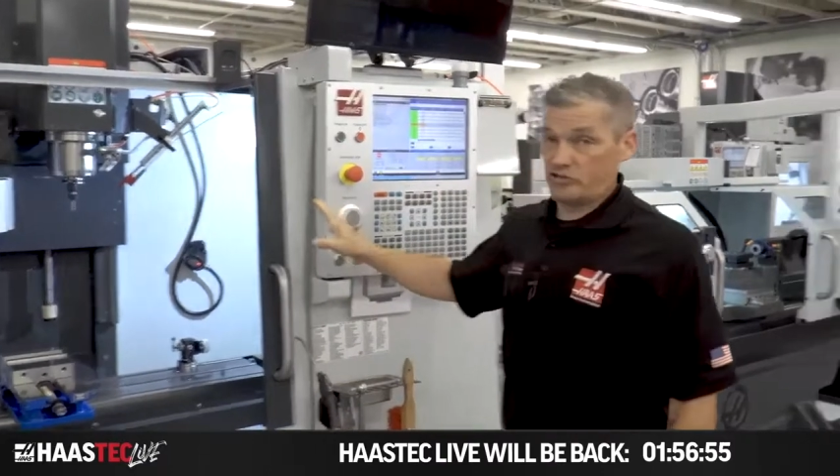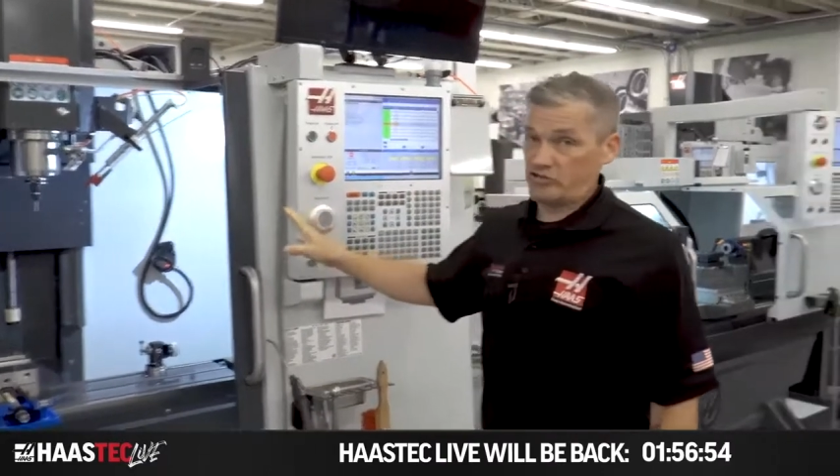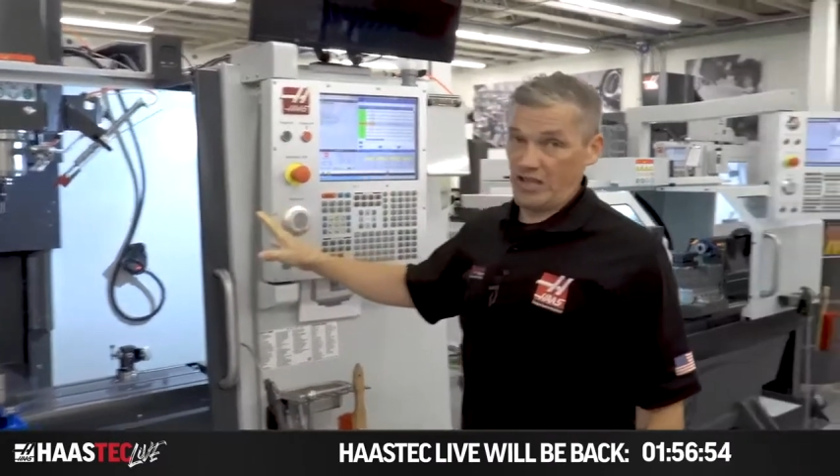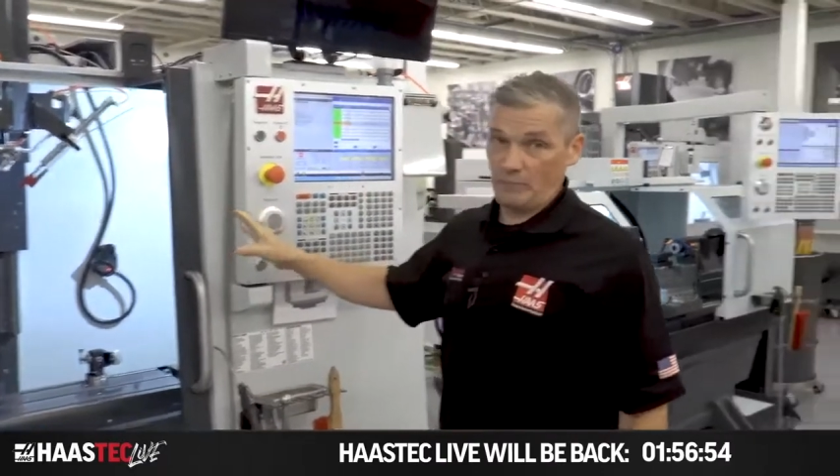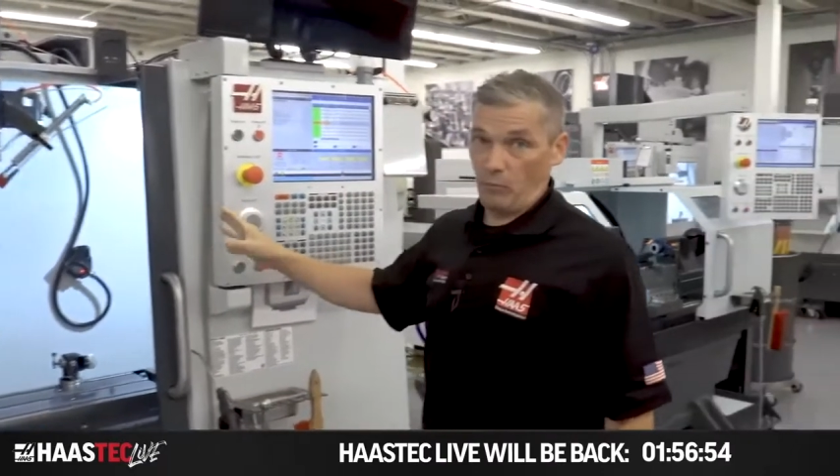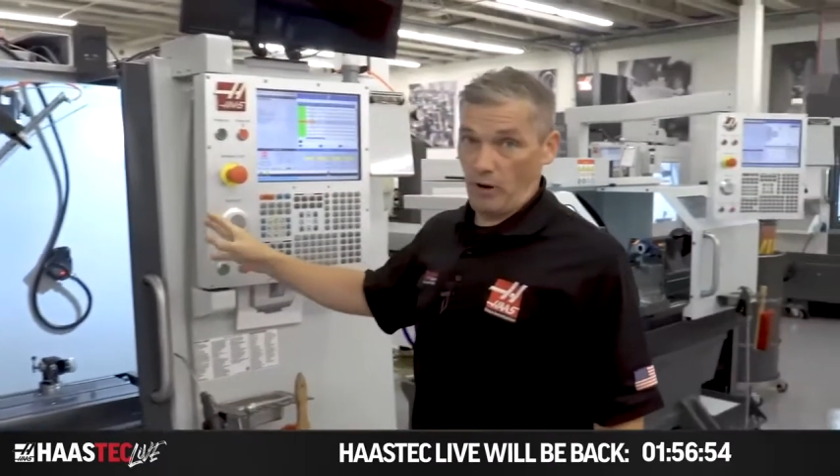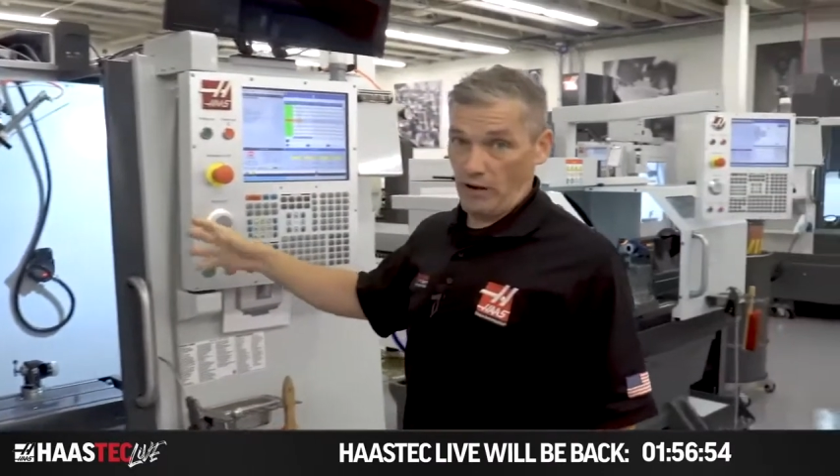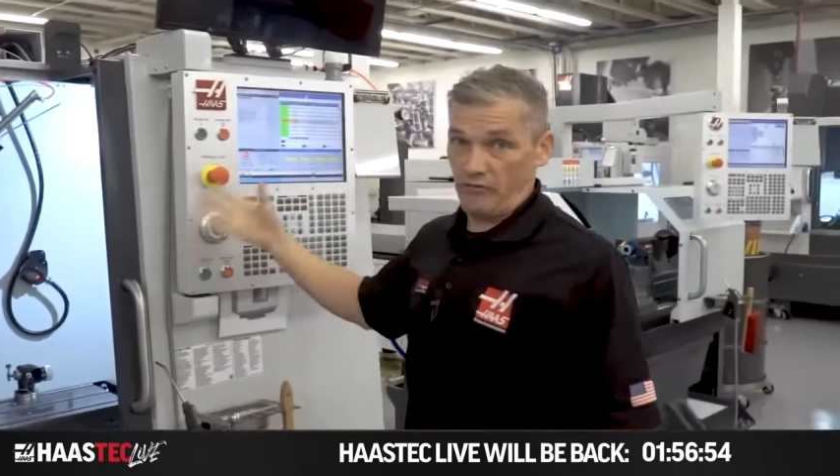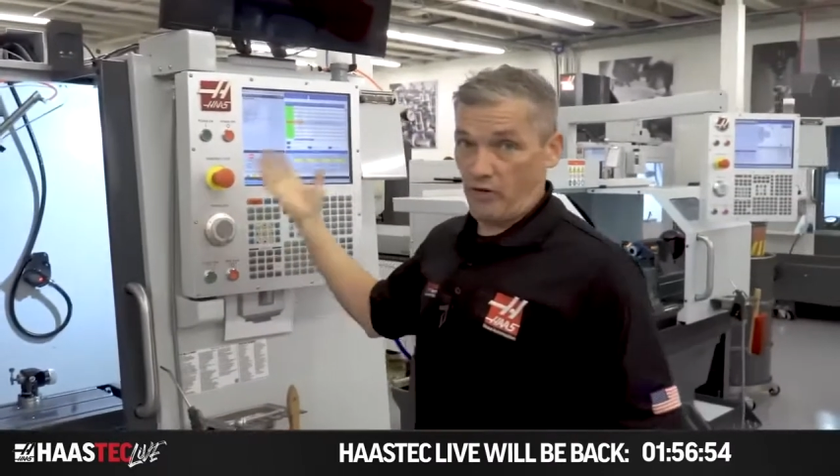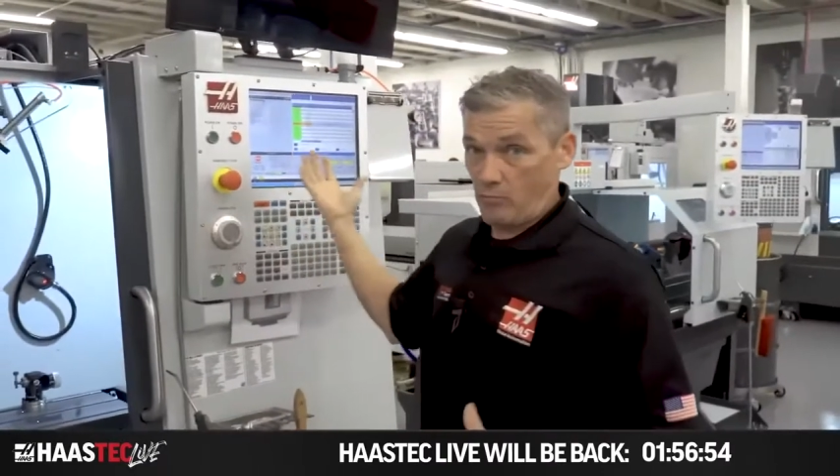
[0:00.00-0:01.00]
just a step
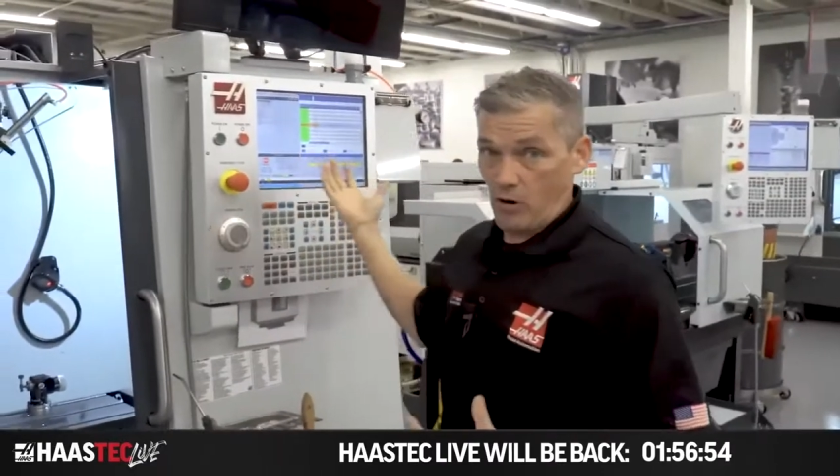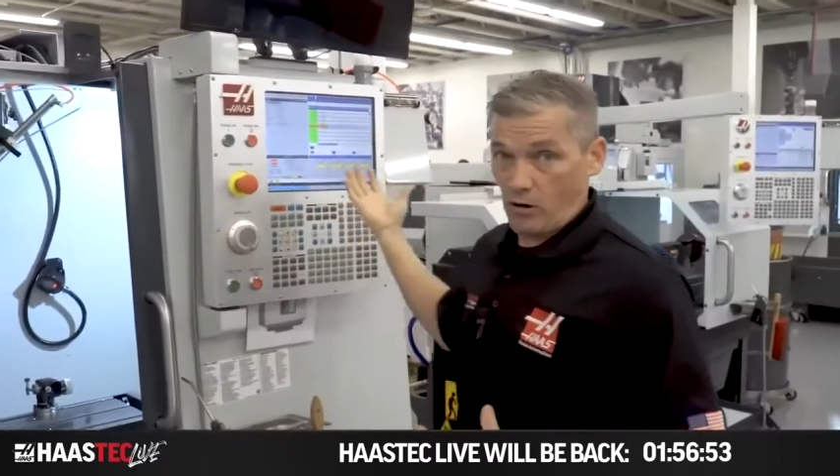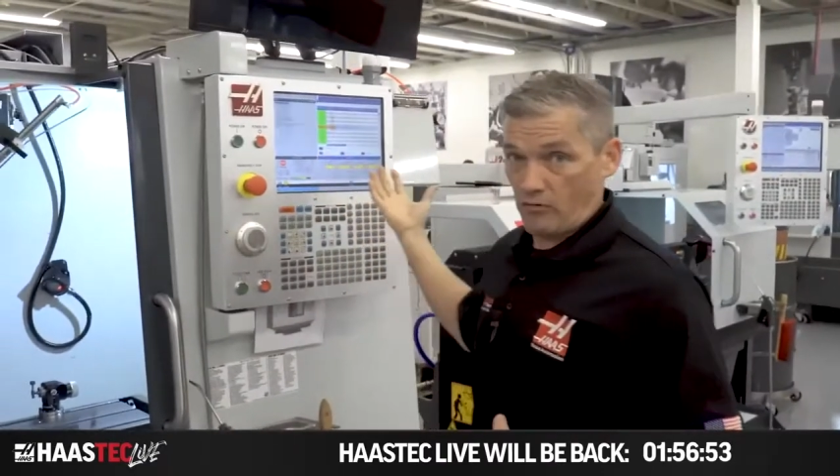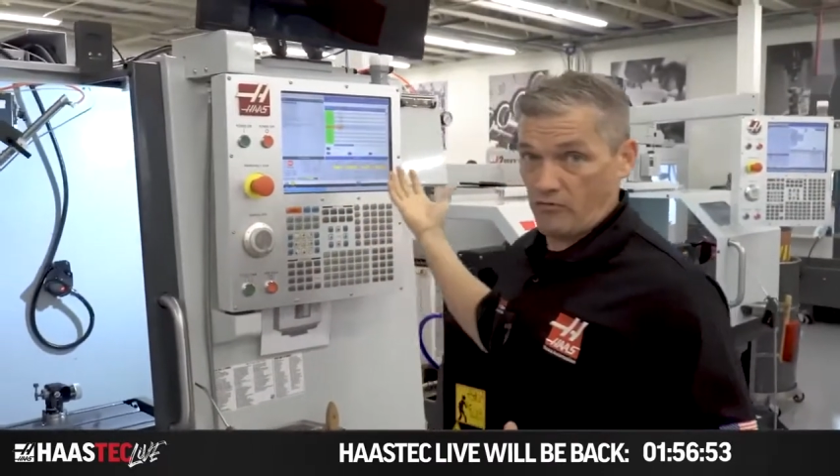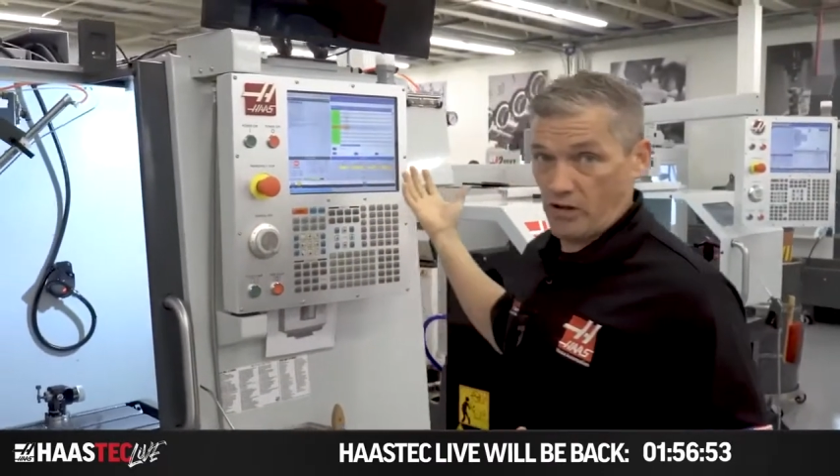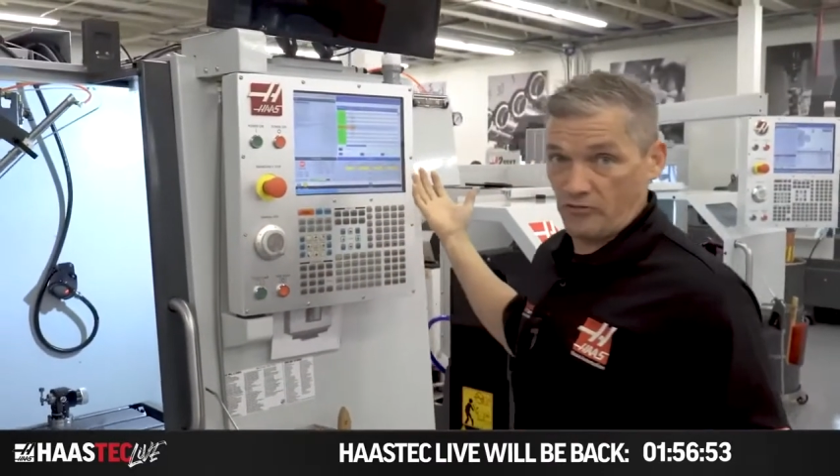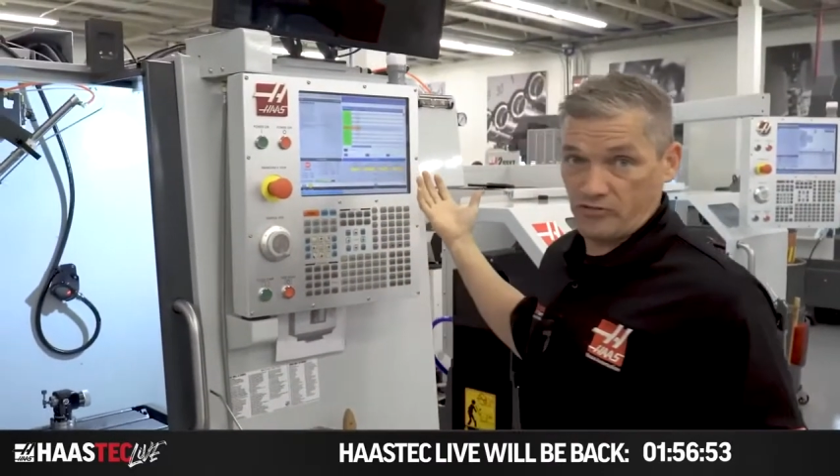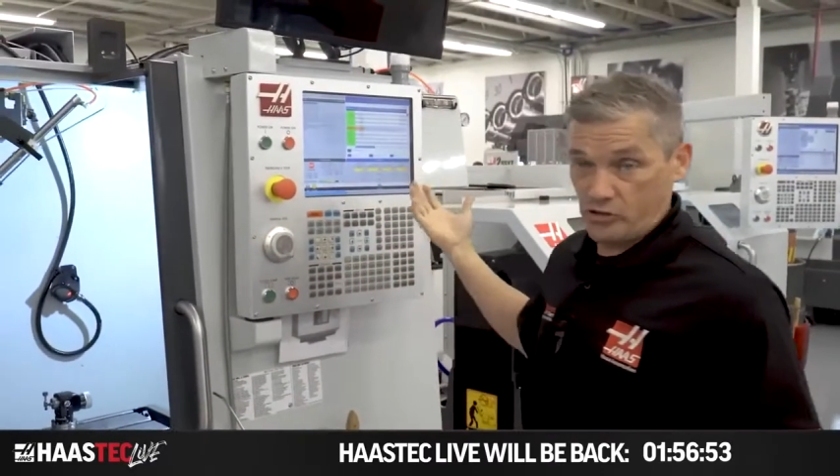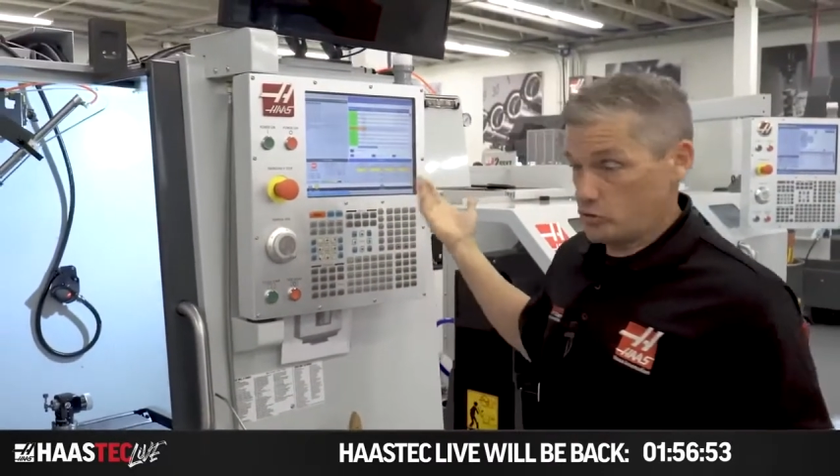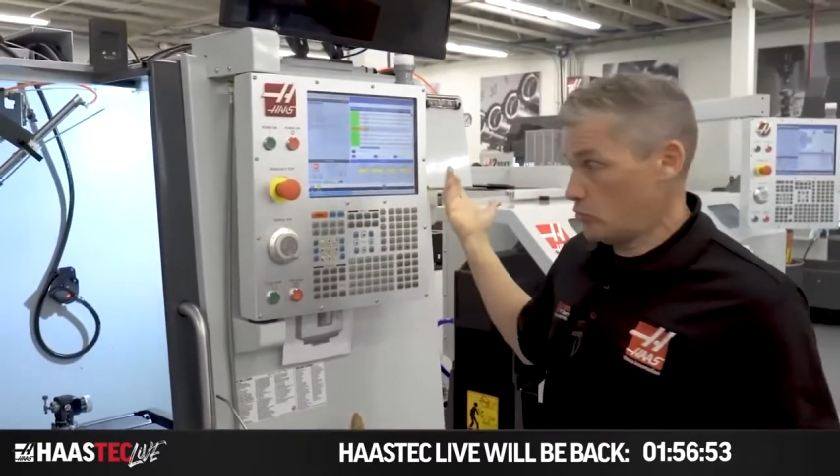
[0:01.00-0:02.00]
away from our
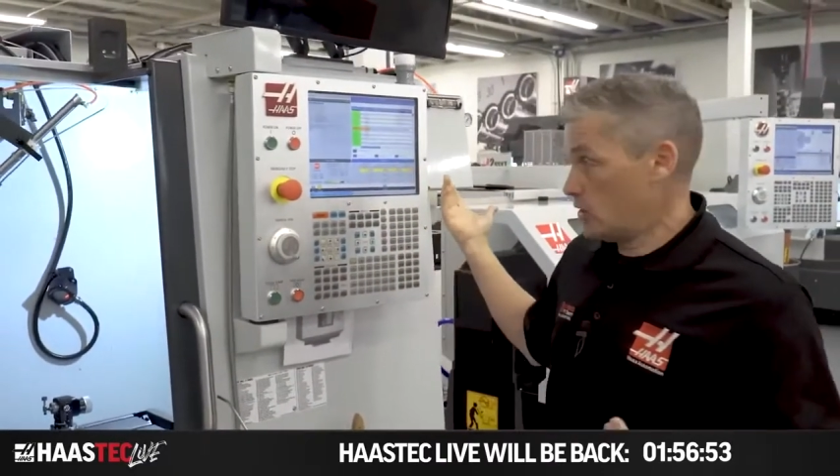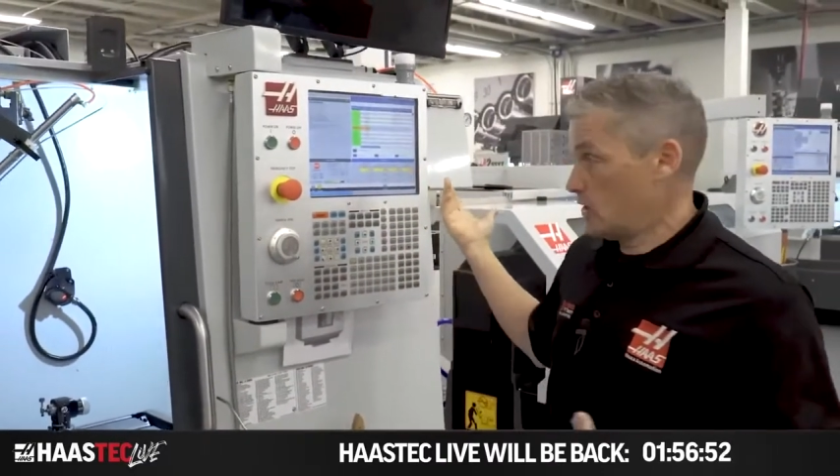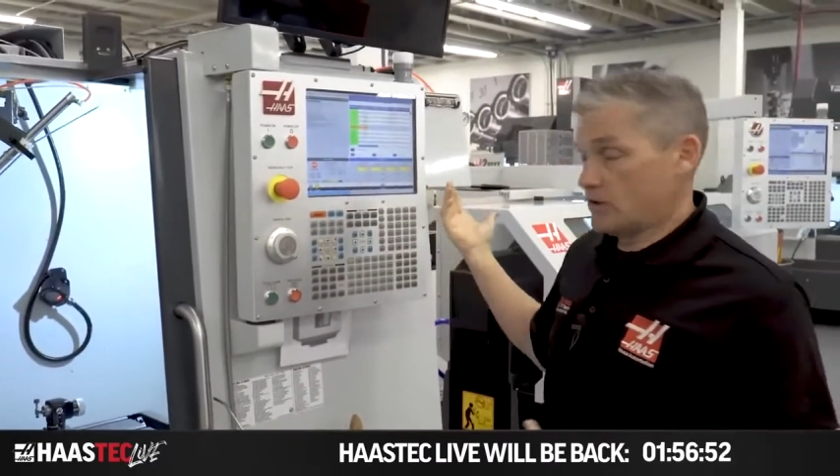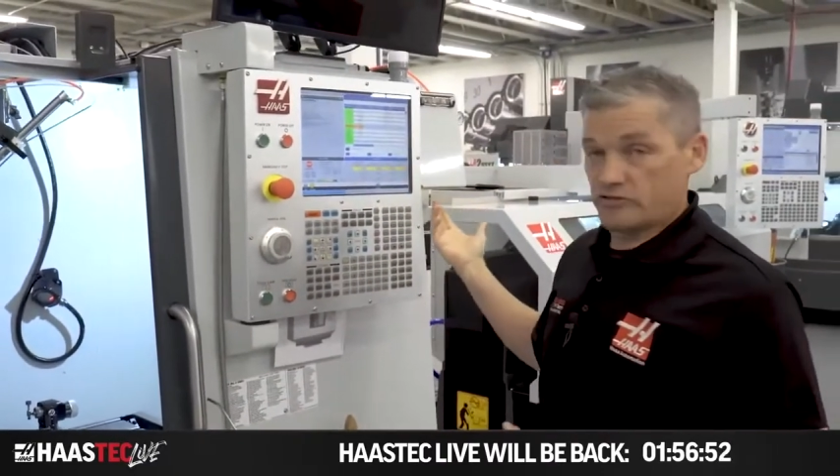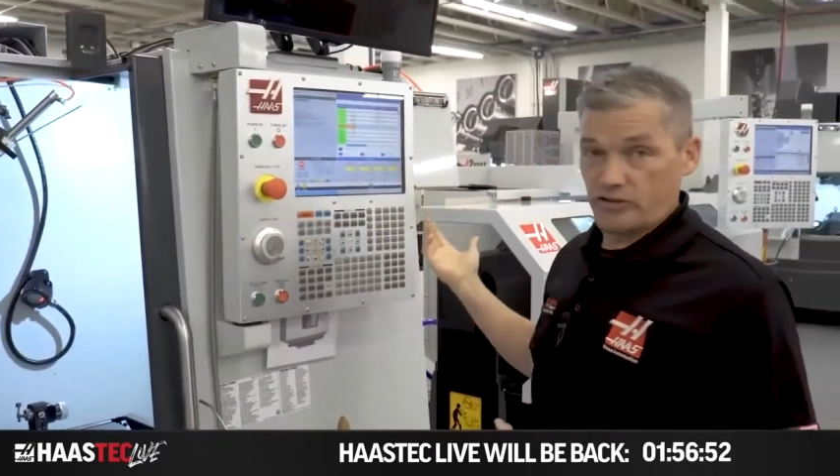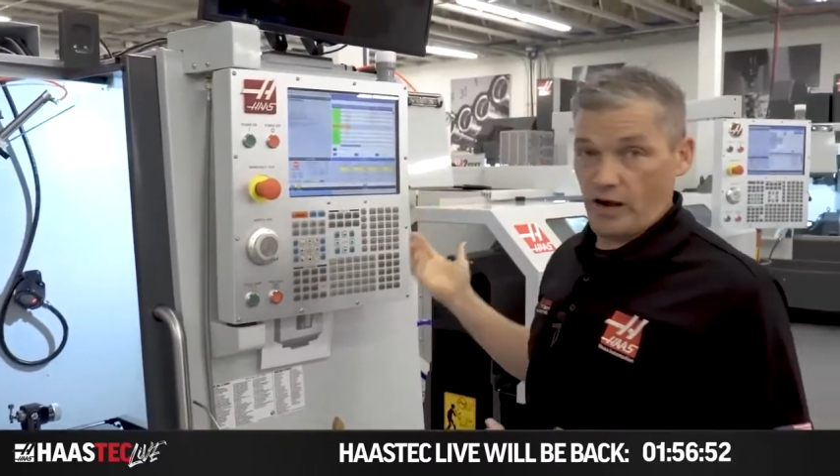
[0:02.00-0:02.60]
VF2